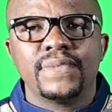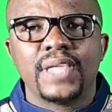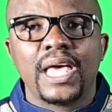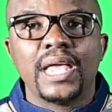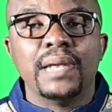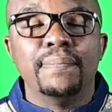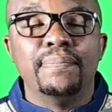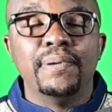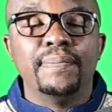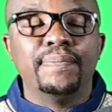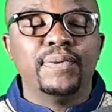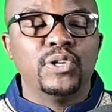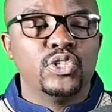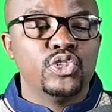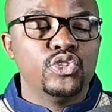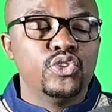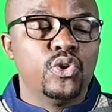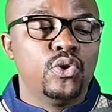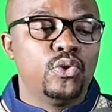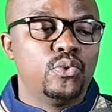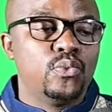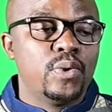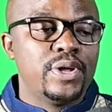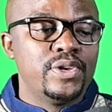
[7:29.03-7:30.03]
And people, you
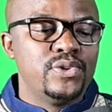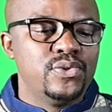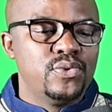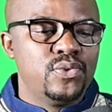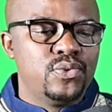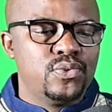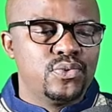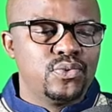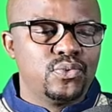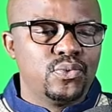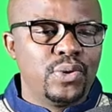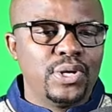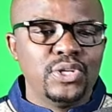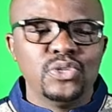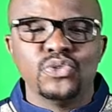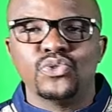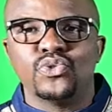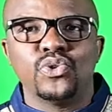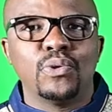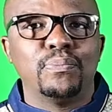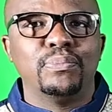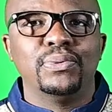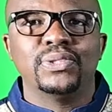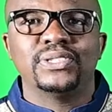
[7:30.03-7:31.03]
know, when you
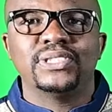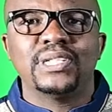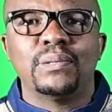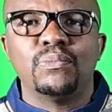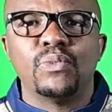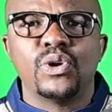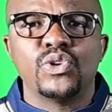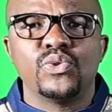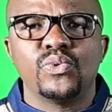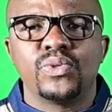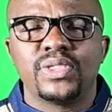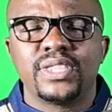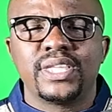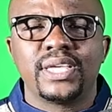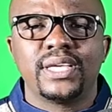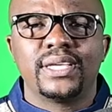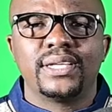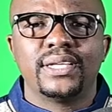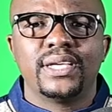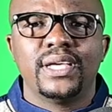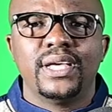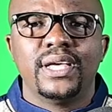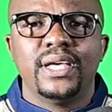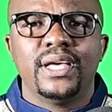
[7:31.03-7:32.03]
topple someone, you
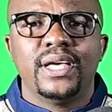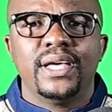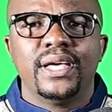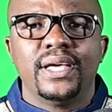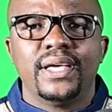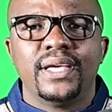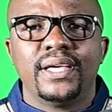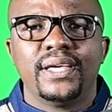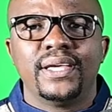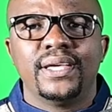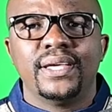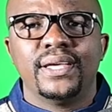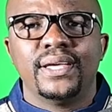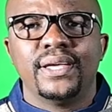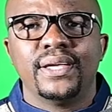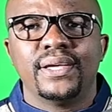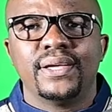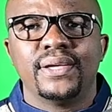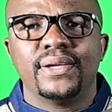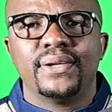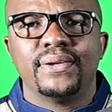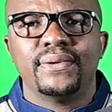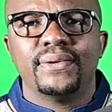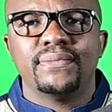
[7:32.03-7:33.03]
think
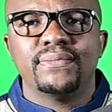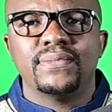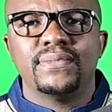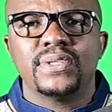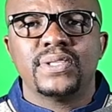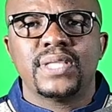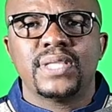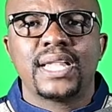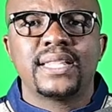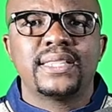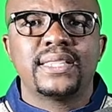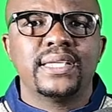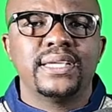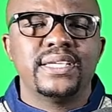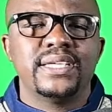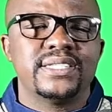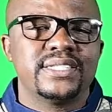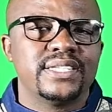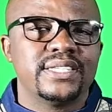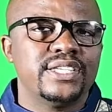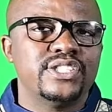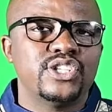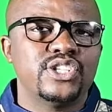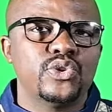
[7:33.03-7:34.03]
that thing
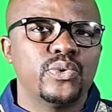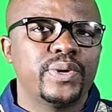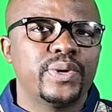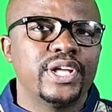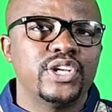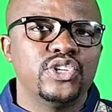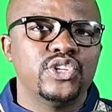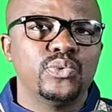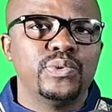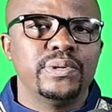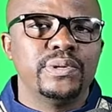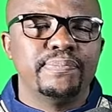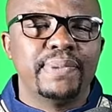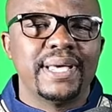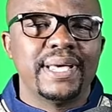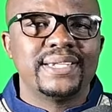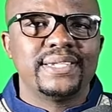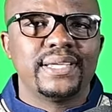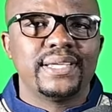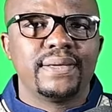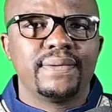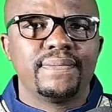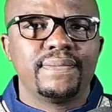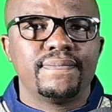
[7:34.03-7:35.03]
is easy, you can do it
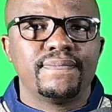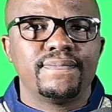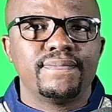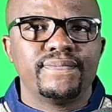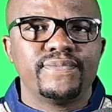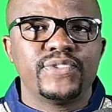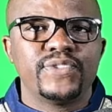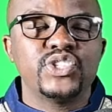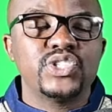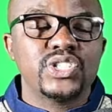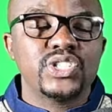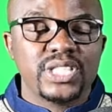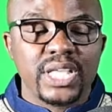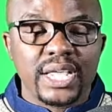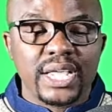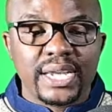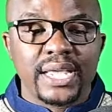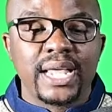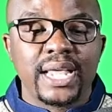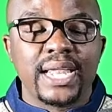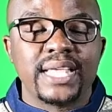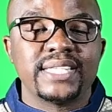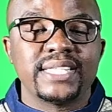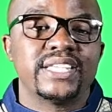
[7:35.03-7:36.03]
better. This is the
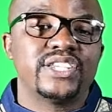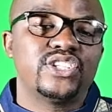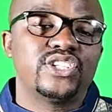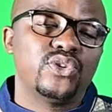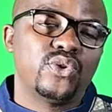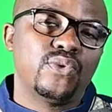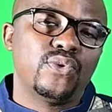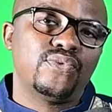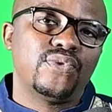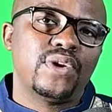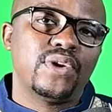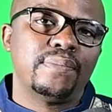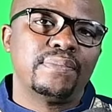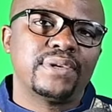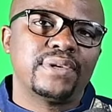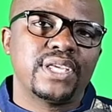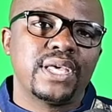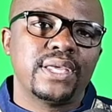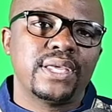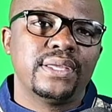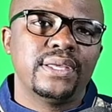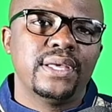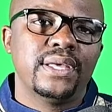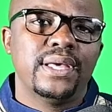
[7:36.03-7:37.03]
realization of
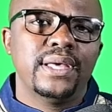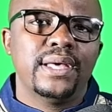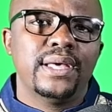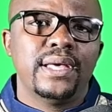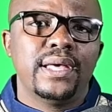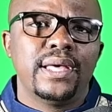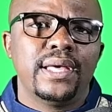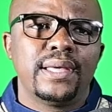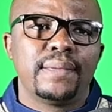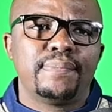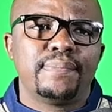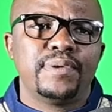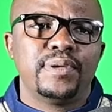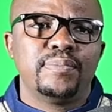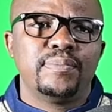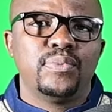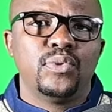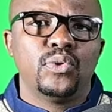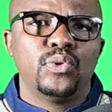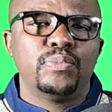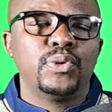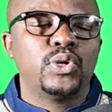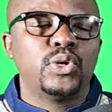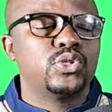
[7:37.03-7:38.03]
MK
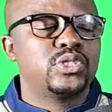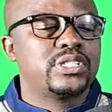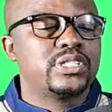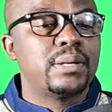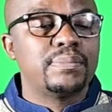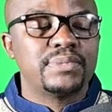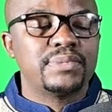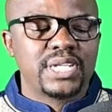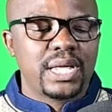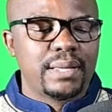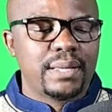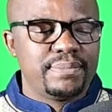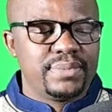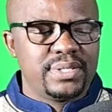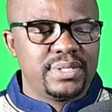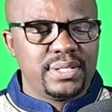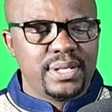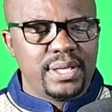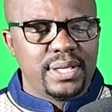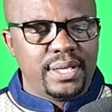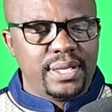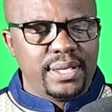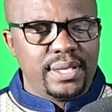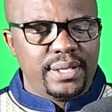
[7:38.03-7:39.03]
people, because sometimes
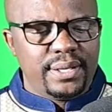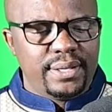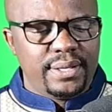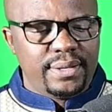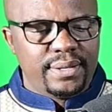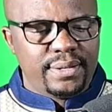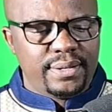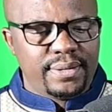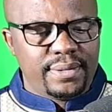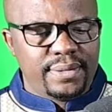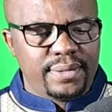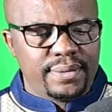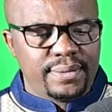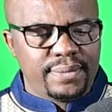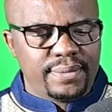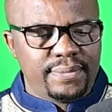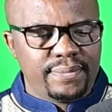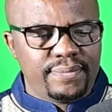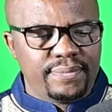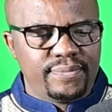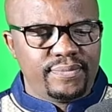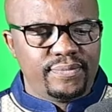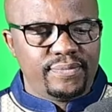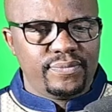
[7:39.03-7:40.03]

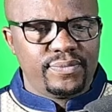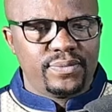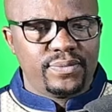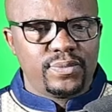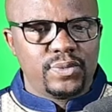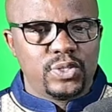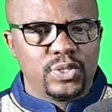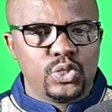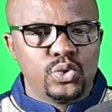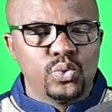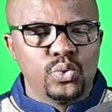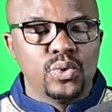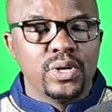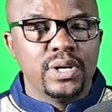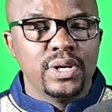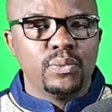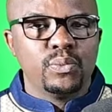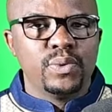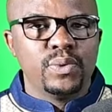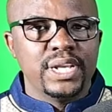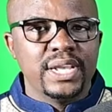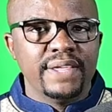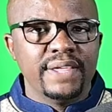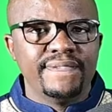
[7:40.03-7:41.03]

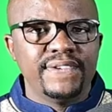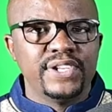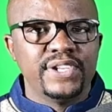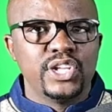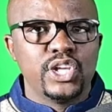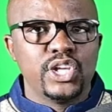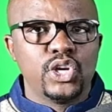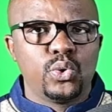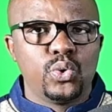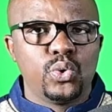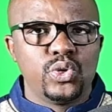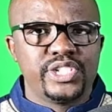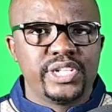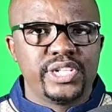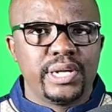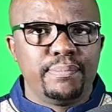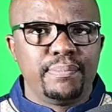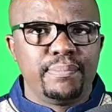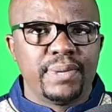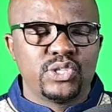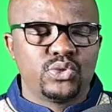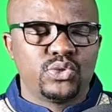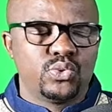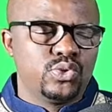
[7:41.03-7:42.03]
we live in echo
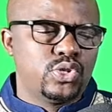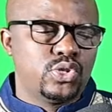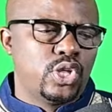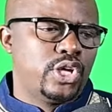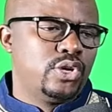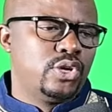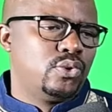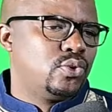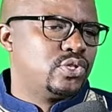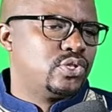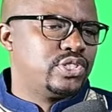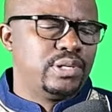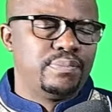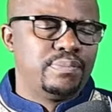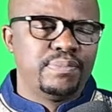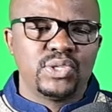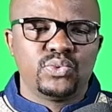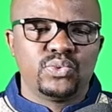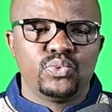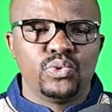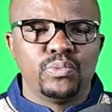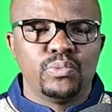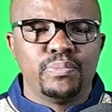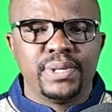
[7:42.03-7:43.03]
chambers. So the echo
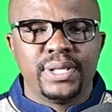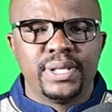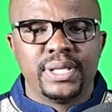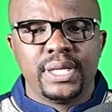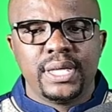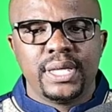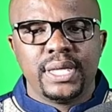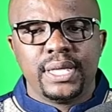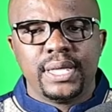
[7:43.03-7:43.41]
chambers would be